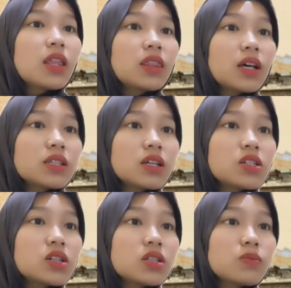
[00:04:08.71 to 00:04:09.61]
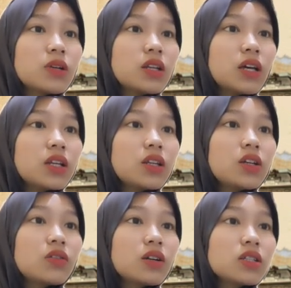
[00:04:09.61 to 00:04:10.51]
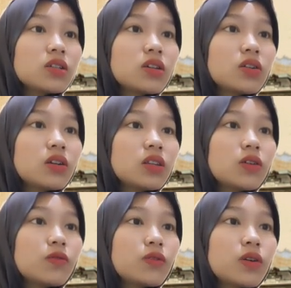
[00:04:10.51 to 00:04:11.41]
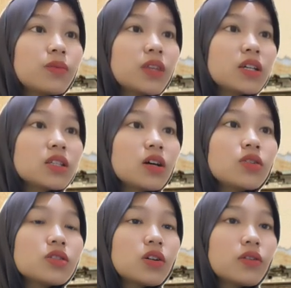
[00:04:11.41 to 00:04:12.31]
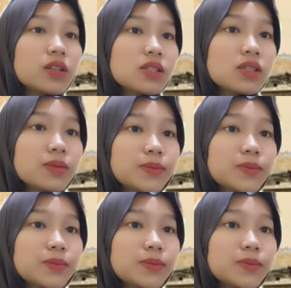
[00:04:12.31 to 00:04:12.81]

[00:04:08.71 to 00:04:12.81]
tax adjustment, and increased security from tax authorities.